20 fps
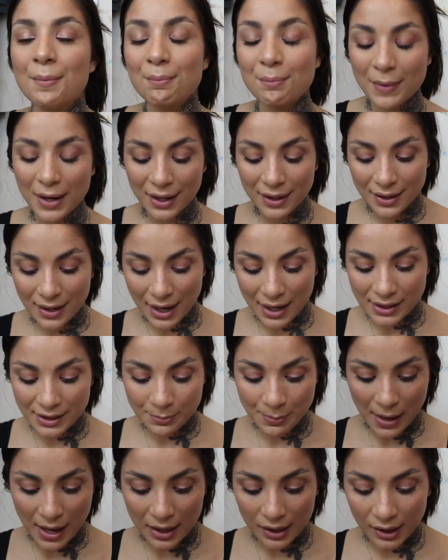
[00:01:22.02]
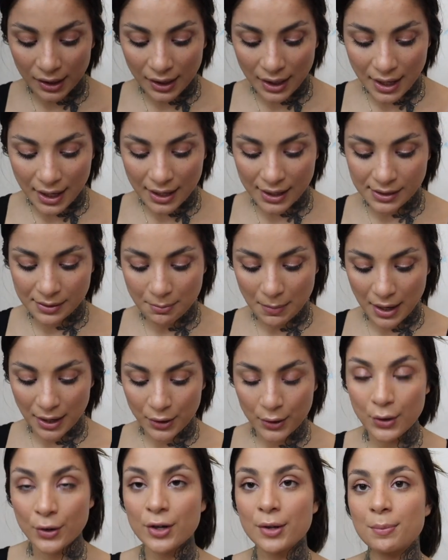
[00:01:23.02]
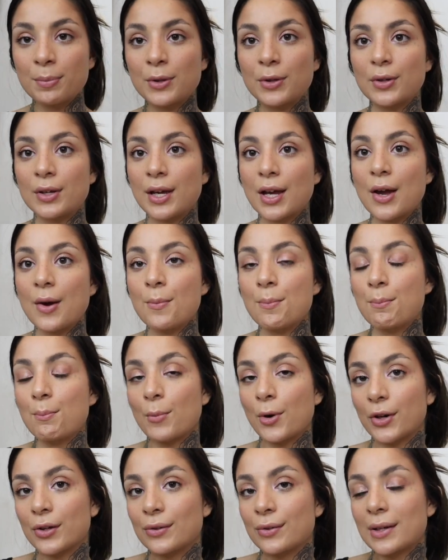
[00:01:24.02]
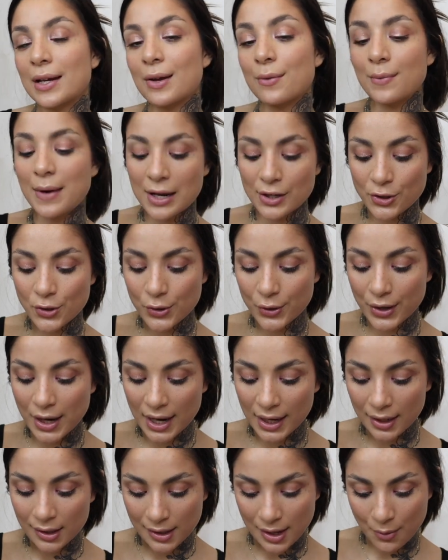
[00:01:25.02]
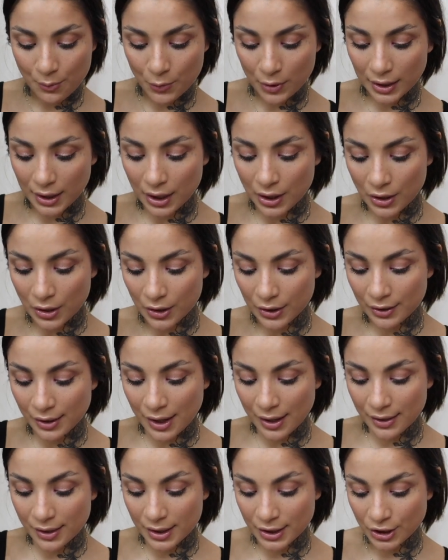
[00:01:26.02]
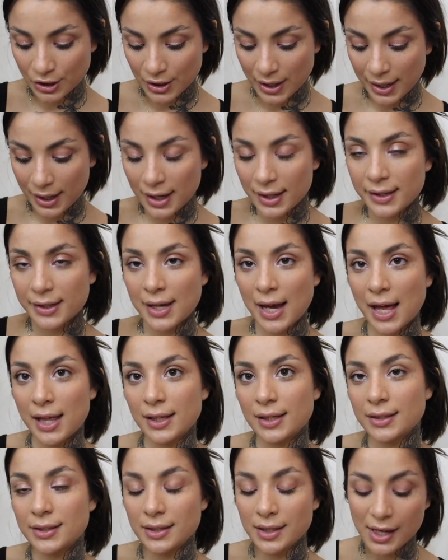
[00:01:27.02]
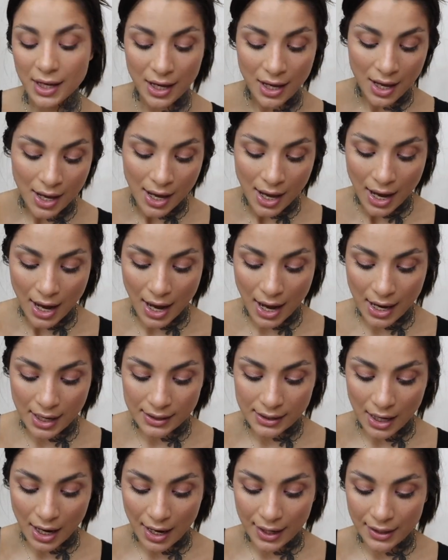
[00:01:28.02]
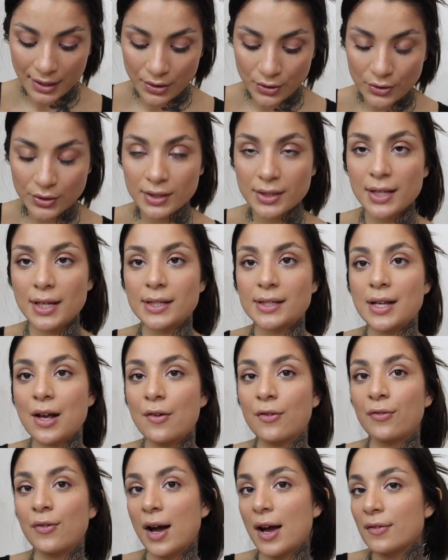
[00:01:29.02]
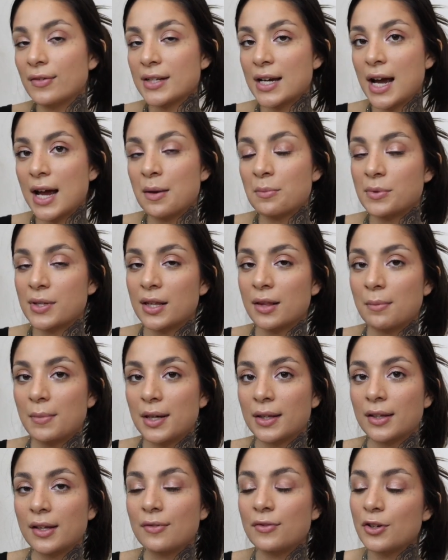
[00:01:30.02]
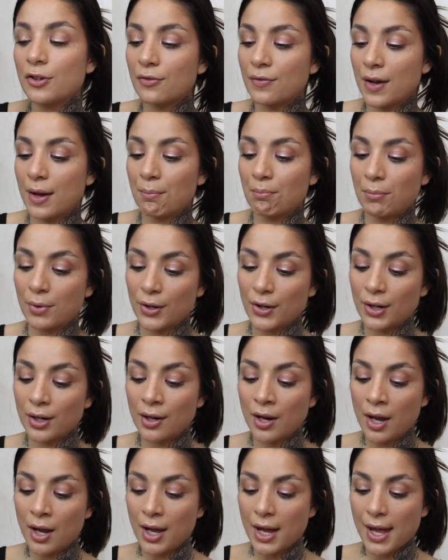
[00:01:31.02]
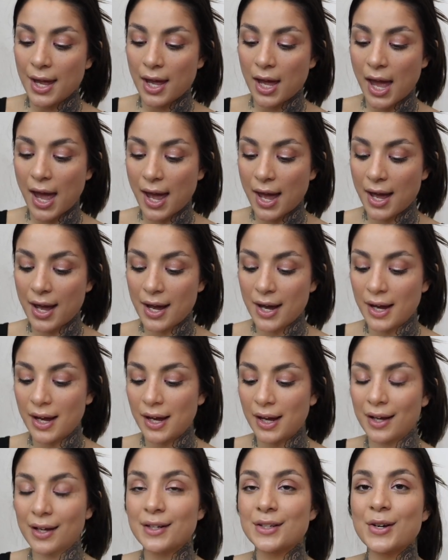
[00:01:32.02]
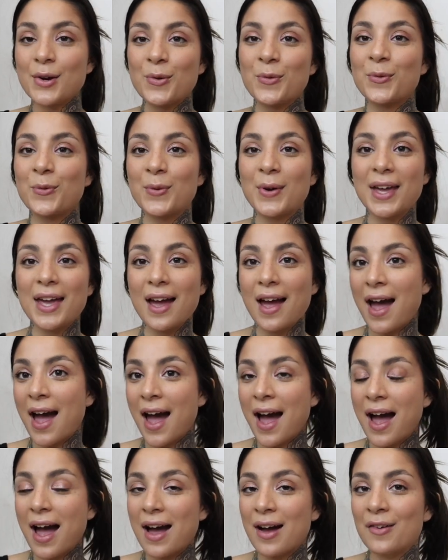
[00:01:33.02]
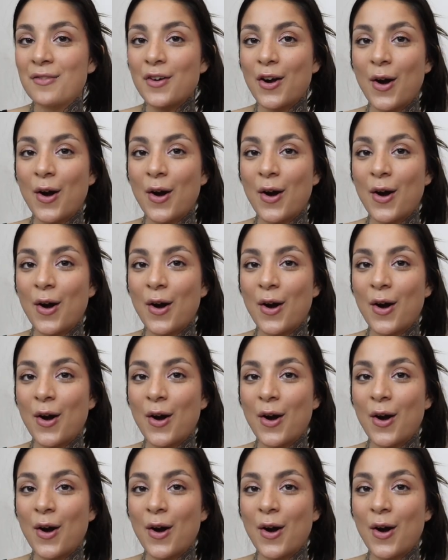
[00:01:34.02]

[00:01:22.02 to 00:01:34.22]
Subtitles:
My next palette is my Huda Beauty Mercury Retrograde, and I'm working on the shade Galaxy. And I use this 5 times in the month of November. And we have